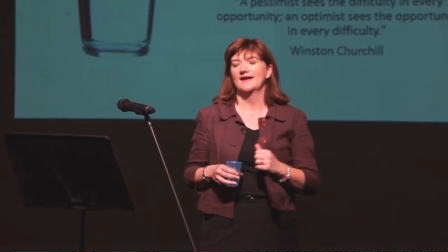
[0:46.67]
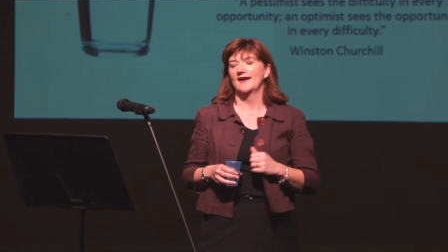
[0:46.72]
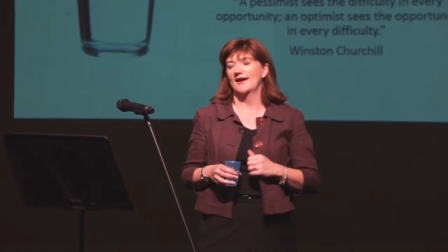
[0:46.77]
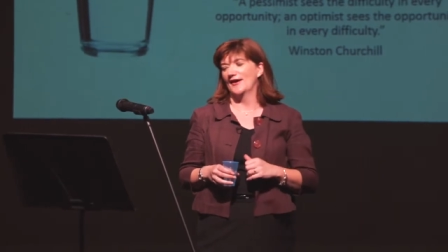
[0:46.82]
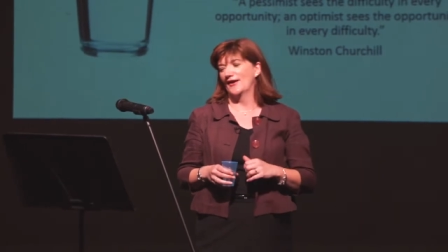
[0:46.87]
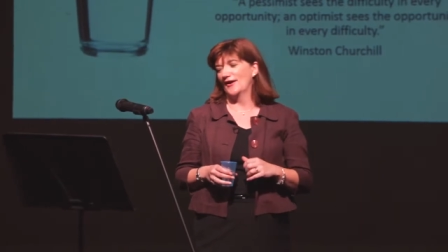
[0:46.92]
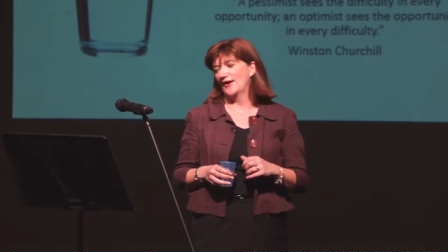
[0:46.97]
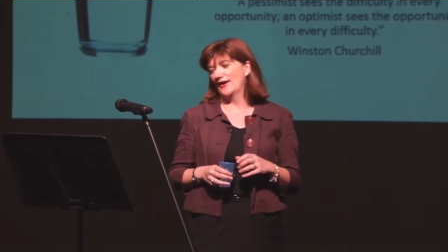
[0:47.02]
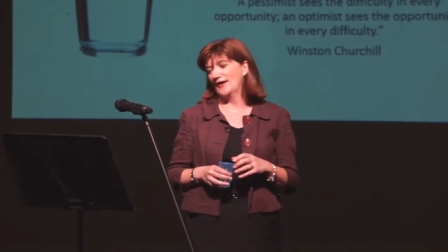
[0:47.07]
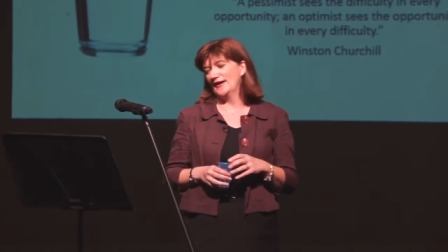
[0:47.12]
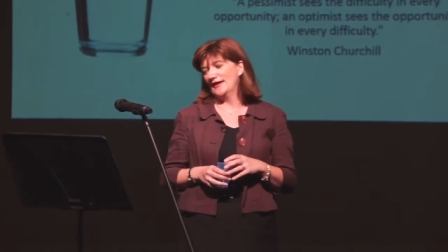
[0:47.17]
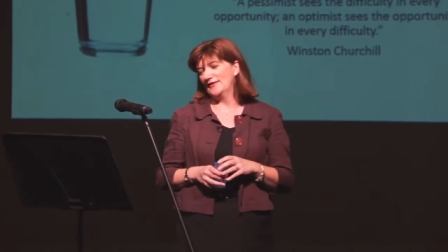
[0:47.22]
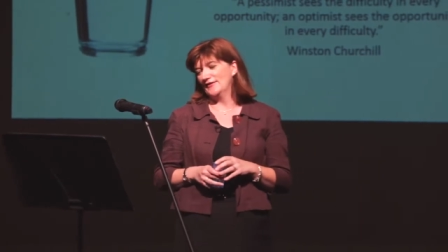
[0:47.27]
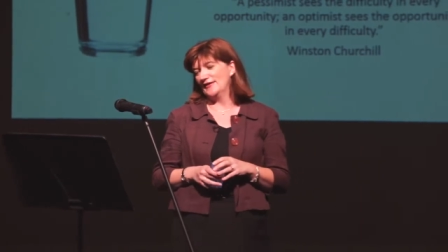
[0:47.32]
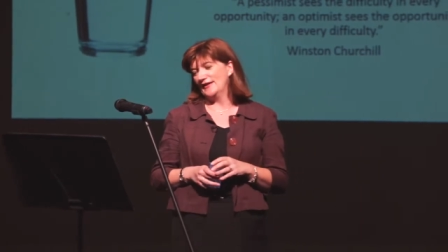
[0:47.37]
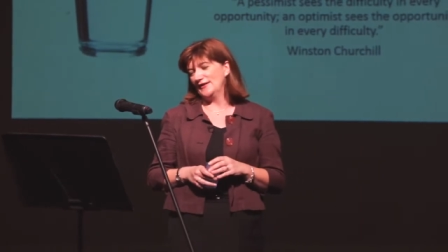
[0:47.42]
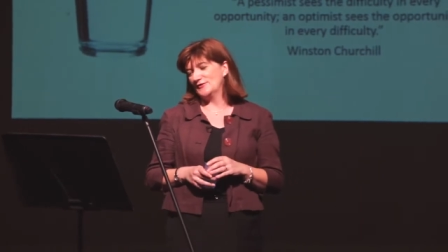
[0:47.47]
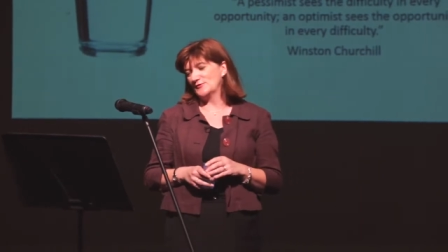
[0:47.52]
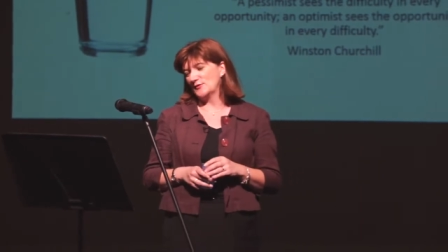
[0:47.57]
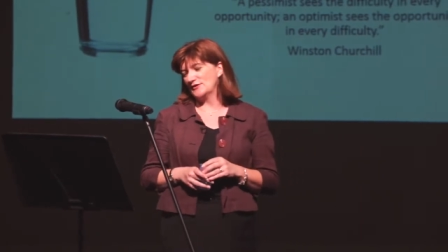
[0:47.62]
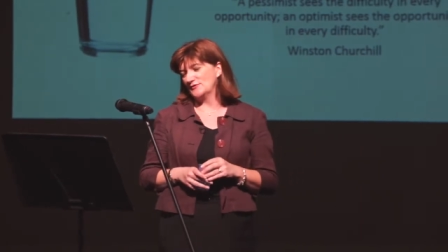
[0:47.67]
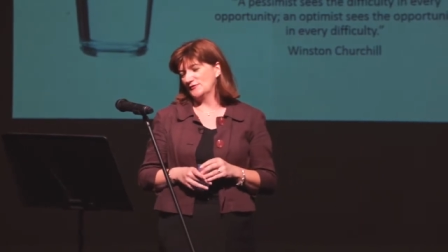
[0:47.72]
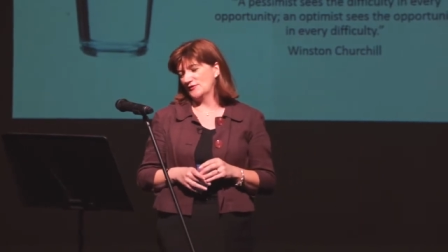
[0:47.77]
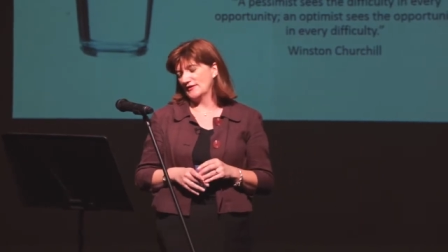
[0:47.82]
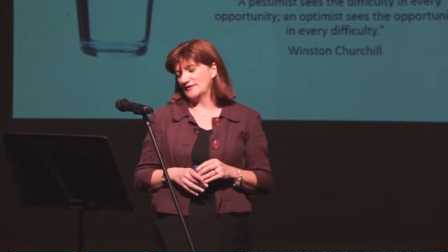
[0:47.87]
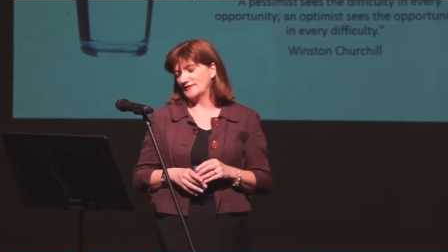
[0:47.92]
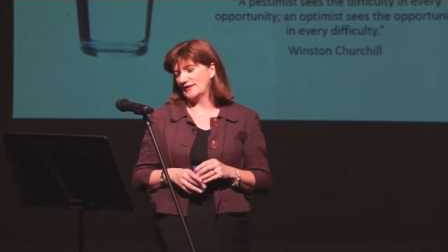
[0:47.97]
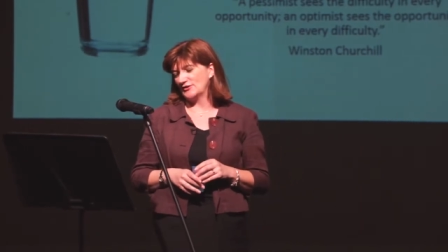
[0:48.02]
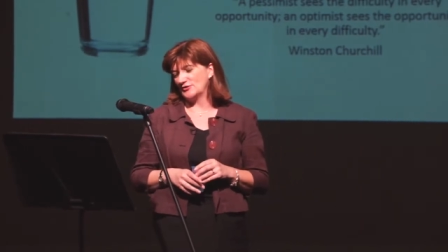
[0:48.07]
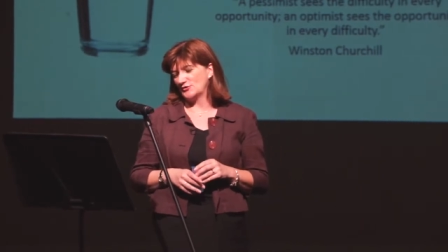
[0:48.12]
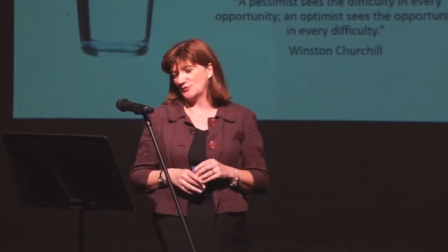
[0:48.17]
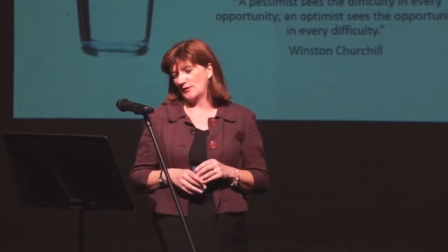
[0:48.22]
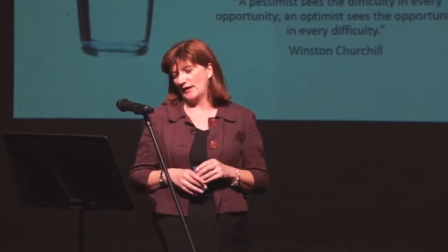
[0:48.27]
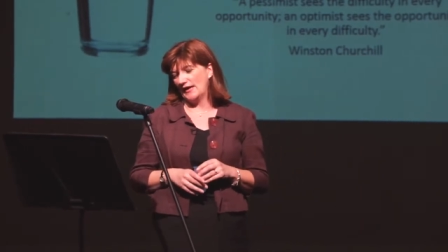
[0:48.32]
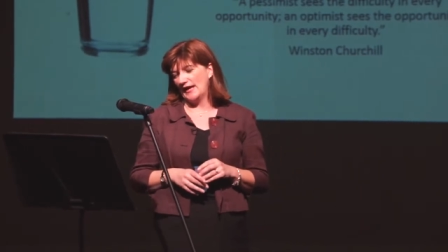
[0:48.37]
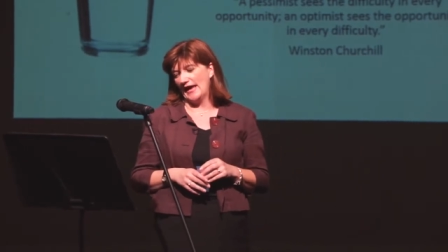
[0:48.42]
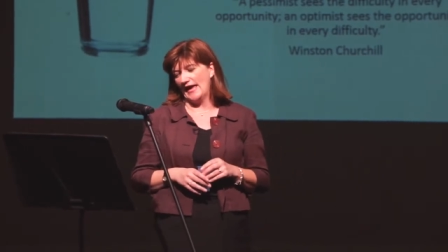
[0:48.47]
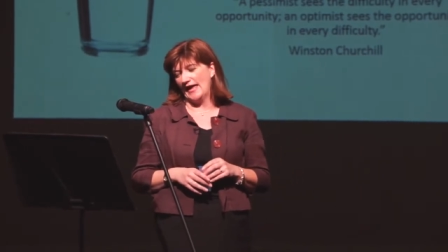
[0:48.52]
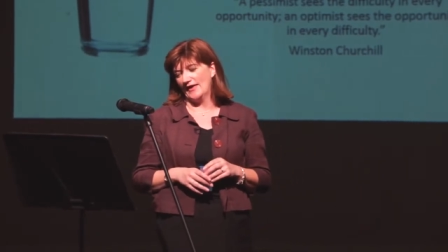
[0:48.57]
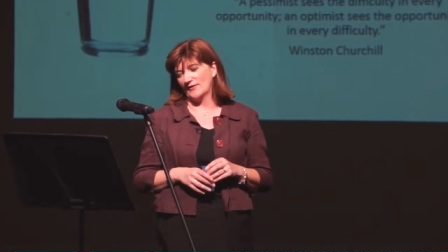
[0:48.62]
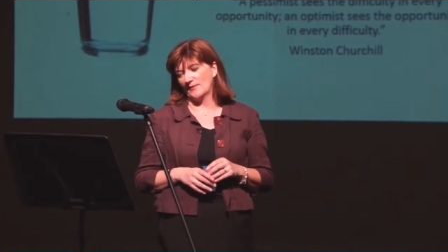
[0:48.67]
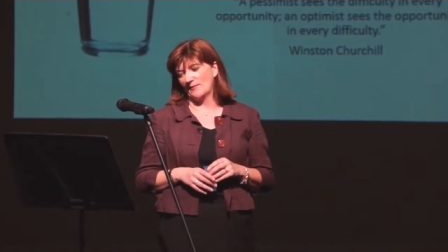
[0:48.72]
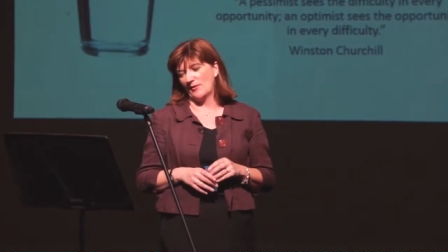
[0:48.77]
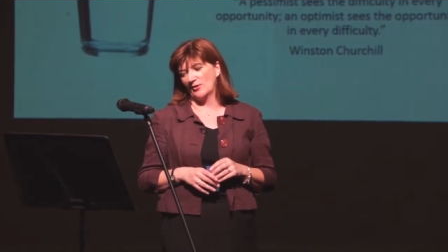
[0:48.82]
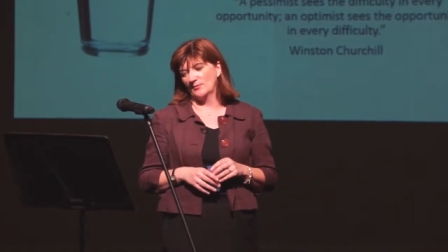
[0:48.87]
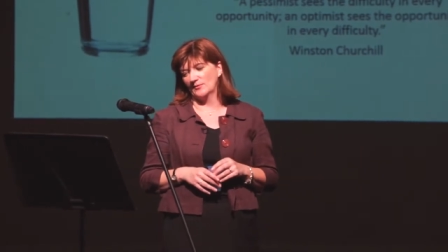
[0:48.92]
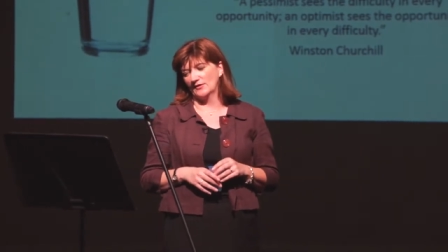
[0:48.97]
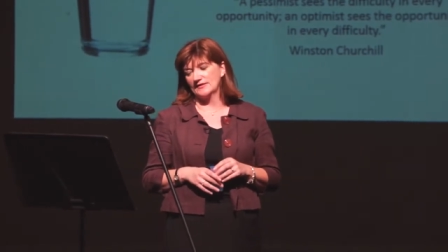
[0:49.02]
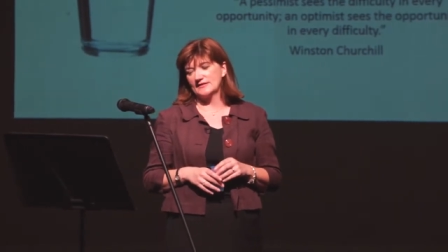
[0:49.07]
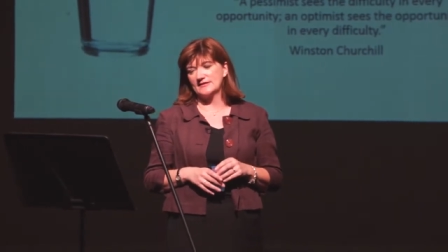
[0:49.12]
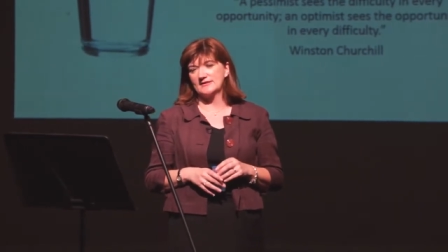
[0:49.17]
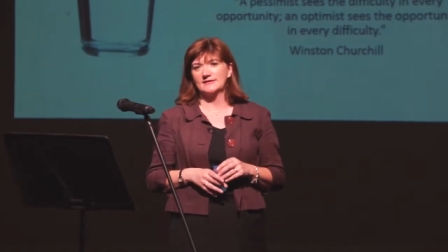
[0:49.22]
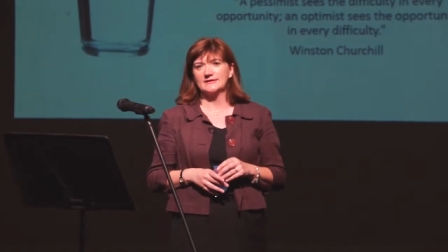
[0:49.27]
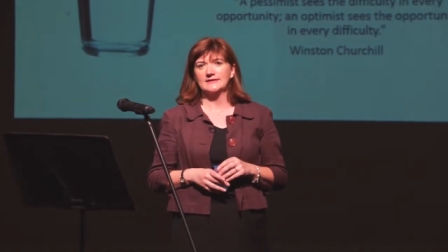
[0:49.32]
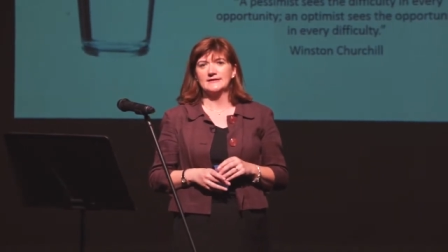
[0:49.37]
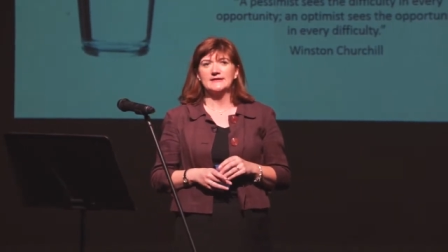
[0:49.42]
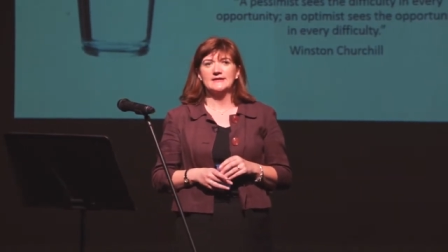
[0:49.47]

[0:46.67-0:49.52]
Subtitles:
in the 21st century at the moment.